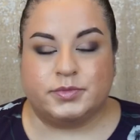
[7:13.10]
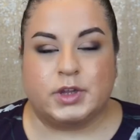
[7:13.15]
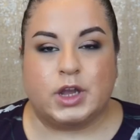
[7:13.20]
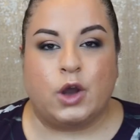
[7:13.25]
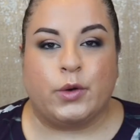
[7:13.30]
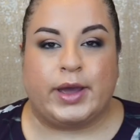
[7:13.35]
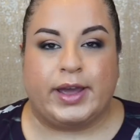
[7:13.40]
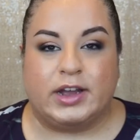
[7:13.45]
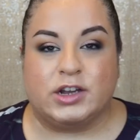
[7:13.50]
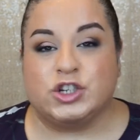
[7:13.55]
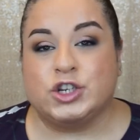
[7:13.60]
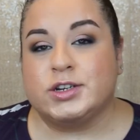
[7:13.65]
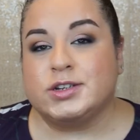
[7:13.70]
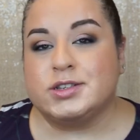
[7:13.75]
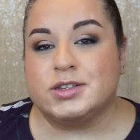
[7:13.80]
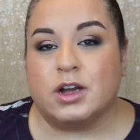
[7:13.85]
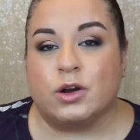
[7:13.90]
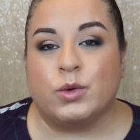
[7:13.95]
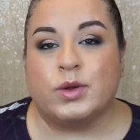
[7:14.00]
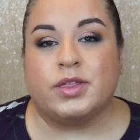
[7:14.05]
Okay, I should have
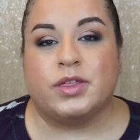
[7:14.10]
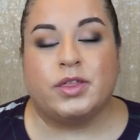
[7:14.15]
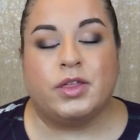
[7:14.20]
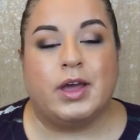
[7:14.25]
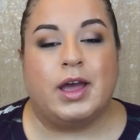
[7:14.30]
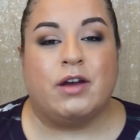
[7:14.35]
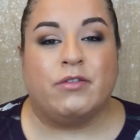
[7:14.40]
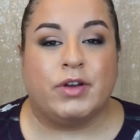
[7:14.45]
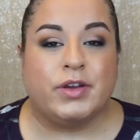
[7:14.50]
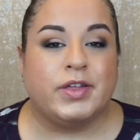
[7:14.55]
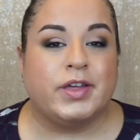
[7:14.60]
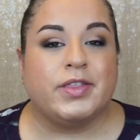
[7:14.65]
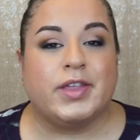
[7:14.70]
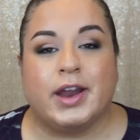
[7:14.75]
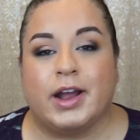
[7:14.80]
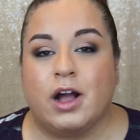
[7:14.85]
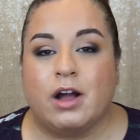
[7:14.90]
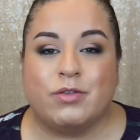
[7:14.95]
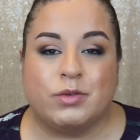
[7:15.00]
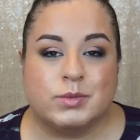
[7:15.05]
stuck with everything that I
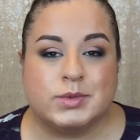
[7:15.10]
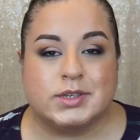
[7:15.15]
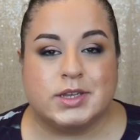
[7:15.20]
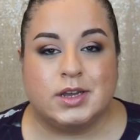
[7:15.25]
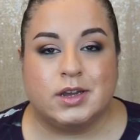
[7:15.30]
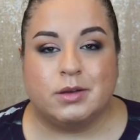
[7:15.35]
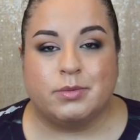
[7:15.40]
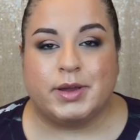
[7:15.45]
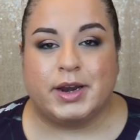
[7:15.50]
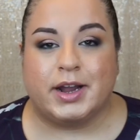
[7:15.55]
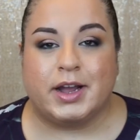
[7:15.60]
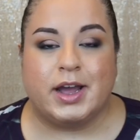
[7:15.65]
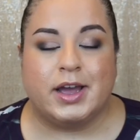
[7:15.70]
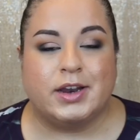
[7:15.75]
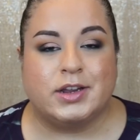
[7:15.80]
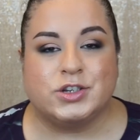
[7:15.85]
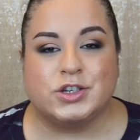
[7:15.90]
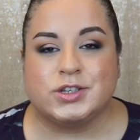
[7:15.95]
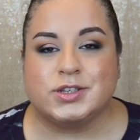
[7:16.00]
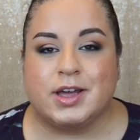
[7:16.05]
got from Sleek, but I kind
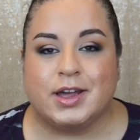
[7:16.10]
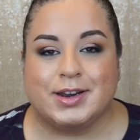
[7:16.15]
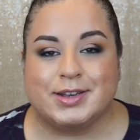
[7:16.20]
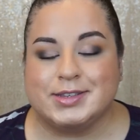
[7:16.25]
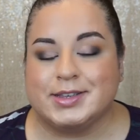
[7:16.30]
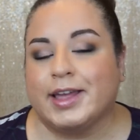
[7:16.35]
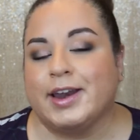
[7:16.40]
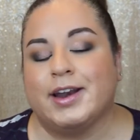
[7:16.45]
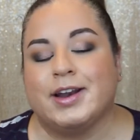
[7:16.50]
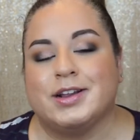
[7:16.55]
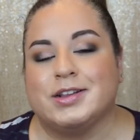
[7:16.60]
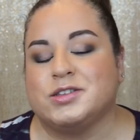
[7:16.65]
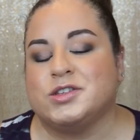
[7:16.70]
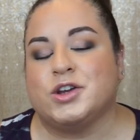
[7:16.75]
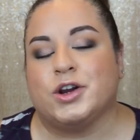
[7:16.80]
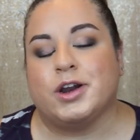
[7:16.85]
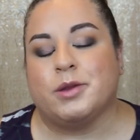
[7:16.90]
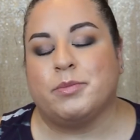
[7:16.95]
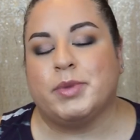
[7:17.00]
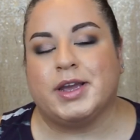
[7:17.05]
of just got excited and
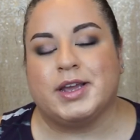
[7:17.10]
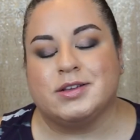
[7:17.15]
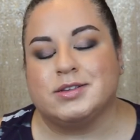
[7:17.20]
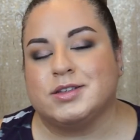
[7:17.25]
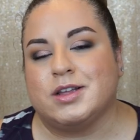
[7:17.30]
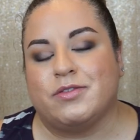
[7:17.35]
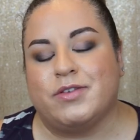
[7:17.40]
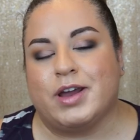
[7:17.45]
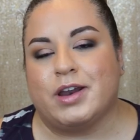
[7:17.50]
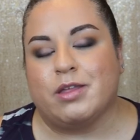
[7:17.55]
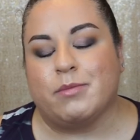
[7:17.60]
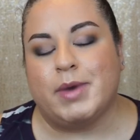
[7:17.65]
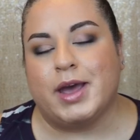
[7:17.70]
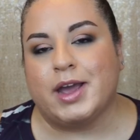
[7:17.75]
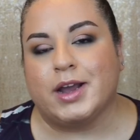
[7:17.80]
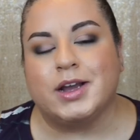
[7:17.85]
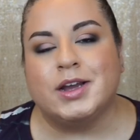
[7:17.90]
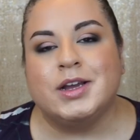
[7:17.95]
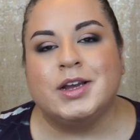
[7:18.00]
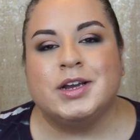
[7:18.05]
started picking stuff out of the
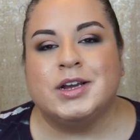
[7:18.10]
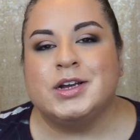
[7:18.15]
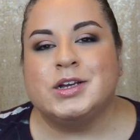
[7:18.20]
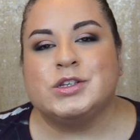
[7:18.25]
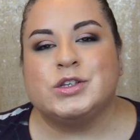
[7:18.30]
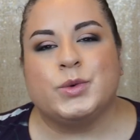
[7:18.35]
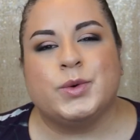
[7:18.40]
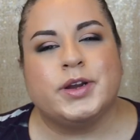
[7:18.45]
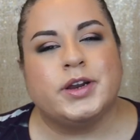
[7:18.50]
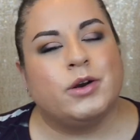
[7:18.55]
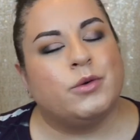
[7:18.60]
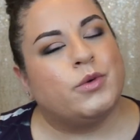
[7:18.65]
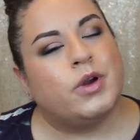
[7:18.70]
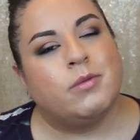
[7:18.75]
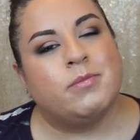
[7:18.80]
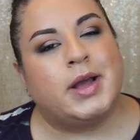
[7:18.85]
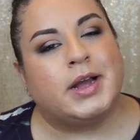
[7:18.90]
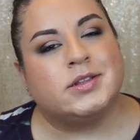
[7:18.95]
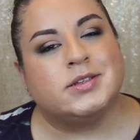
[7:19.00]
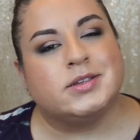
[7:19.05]
bag. So we're gonna
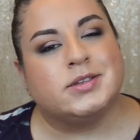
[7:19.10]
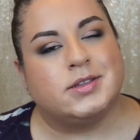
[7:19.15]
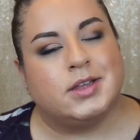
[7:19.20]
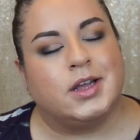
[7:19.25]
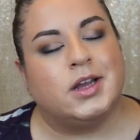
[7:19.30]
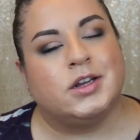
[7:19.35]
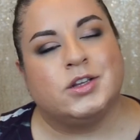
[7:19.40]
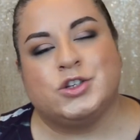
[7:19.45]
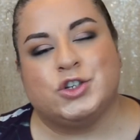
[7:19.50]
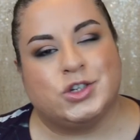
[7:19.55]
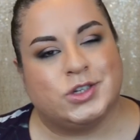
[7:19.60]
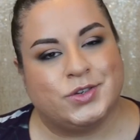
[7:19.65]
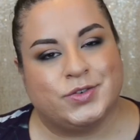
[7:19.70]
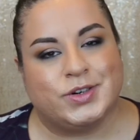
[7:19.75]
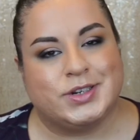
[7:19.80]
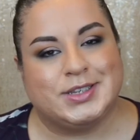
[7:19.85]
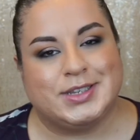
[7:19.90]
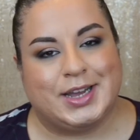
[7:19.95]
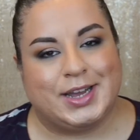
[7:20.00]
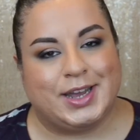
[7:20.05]
run back to Sleek just for
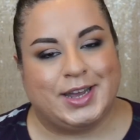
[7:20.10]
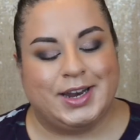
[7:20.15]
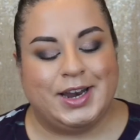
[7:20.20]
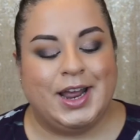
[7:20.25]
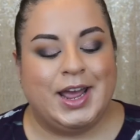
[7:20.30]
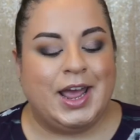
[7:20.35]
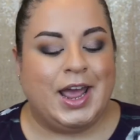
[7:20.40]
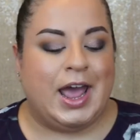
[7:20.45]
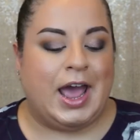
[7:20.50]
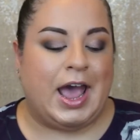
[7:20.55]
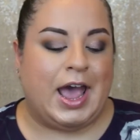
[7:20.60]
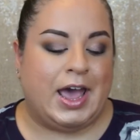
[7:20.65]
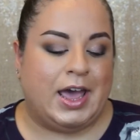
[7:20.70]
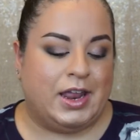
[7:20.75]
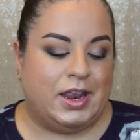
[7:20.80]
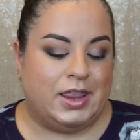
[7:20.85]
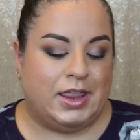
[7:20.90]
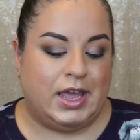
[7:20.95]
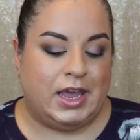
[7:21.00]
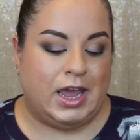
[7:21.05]
a second.
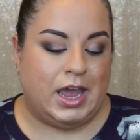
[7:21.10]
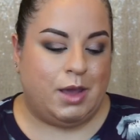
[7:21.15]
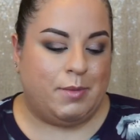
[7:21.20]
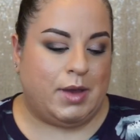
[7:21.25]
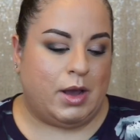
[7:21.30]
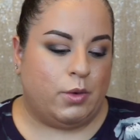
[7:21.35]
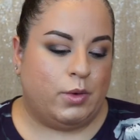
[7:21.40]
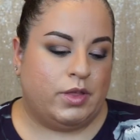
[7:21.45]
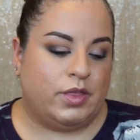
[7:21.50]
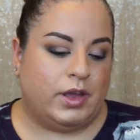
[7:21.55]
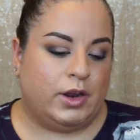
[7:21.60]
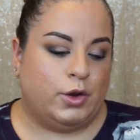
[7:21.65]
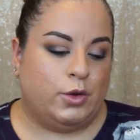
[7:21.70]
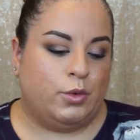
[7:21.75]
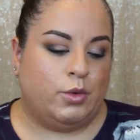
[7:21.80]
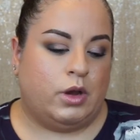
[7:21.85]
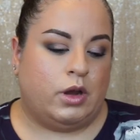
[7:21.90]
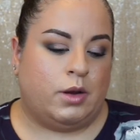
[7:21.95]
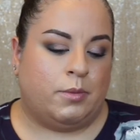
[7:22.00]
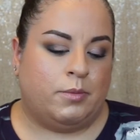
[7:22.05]
And they came out with a
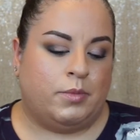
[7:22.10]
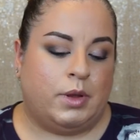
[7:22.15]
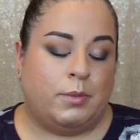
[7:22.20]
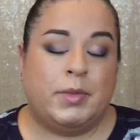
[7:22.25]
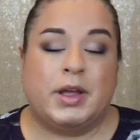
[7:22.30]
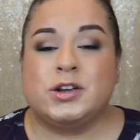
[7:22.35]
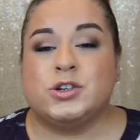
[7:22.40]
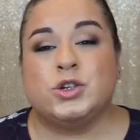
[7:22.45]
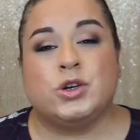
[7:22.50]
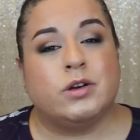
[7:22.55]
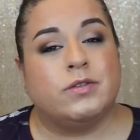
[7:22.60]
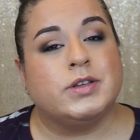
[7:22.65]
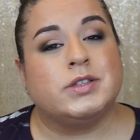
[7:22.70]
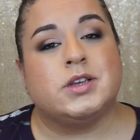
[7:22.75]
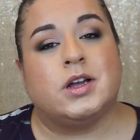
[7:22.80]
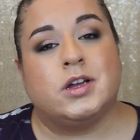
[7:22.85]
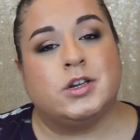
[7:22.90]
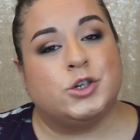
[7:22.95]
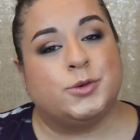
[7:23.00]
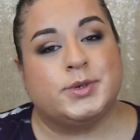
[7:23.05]
new, I'm not sure if it's
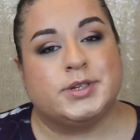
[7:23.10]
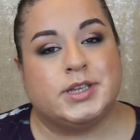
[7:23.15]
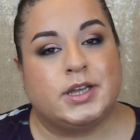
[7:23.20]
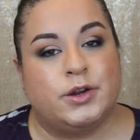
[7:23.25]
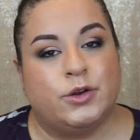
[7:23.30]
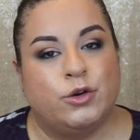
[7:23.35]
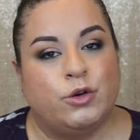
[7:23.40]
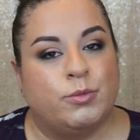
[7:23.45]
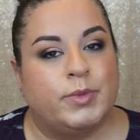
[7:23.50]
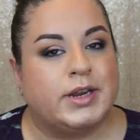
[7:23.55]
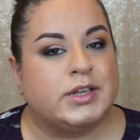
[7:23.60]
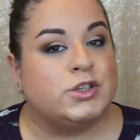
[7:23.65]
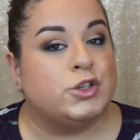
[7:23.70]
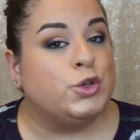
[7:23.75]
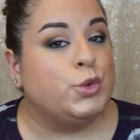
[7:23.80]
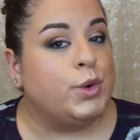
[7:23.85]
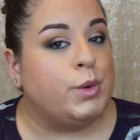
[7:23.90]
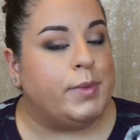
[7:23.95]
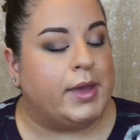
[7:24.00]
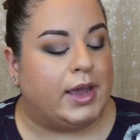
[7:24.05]
100% new, but it's
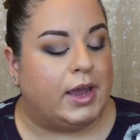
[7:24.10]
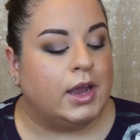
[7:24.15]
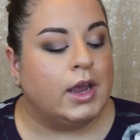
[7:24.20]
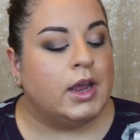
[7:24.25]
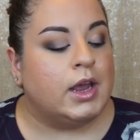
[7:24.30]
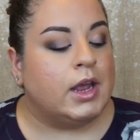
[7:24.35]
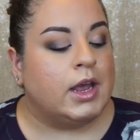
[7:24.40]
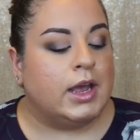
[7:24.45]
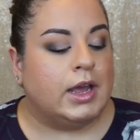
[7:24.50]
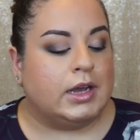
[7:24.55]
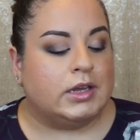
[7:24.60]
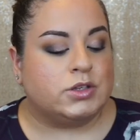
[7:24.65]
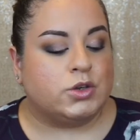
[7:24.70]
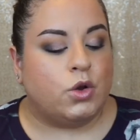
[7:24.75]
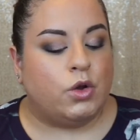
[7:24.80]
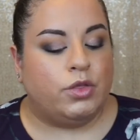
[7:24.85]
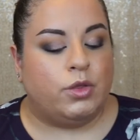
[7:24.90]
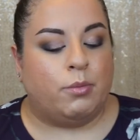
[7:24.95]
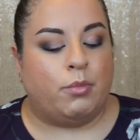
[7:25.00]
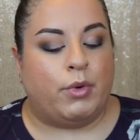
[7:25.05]
new to me. It's
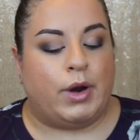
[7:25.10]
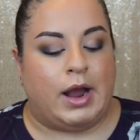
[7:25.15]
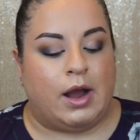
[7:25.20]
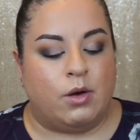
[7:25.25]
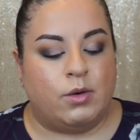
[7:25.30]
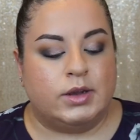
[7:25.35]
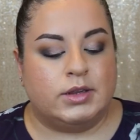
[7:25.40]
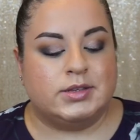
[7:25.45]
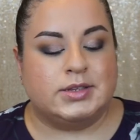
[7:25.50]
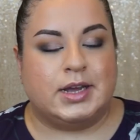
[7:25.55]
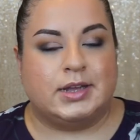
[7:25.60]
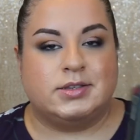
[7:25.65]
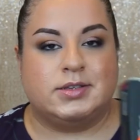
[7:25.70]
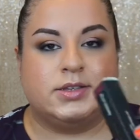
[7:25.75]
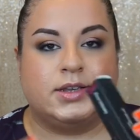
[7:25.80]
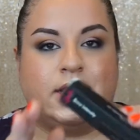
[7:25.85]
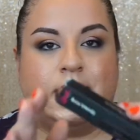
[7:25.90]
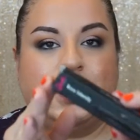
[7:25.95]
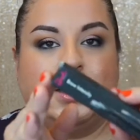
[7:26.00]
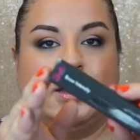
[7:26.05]
called the Brow
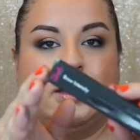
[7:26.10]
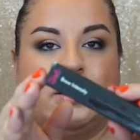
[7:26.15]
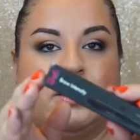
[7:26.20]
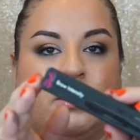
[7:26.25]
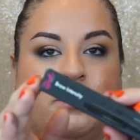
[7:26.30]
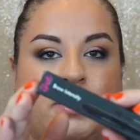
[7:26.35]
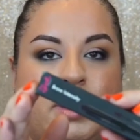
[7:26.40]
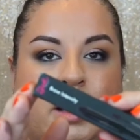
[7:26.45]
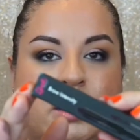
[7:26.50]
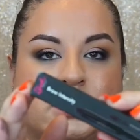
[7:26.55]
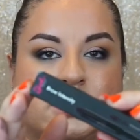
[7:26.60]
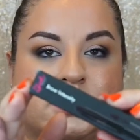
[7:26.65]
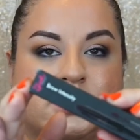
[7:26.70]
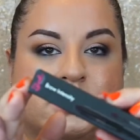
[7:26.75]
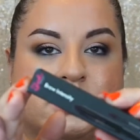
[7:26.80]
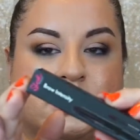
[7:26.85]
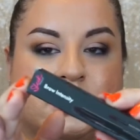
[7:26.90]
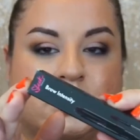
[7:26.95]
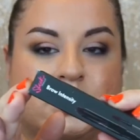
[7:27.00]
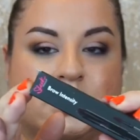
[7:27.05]
Intensity, and the
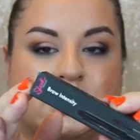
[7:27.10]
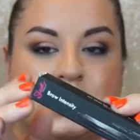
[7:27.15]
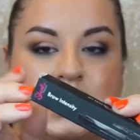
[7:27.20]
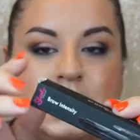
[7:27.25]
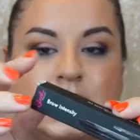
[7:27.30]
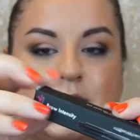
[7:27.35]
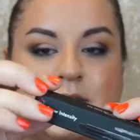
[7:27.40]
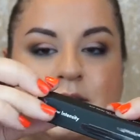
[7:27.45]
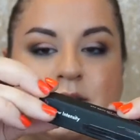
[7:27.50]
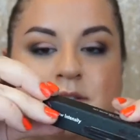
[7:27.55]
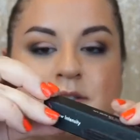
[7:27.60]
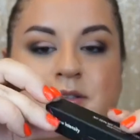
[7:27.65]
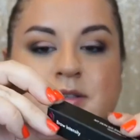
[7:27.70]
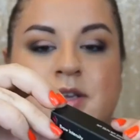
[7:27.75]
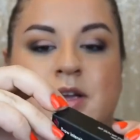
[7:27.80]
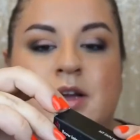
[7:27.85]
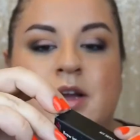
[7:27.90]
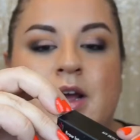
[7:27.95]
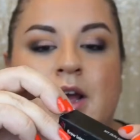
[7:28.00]
box looks like this.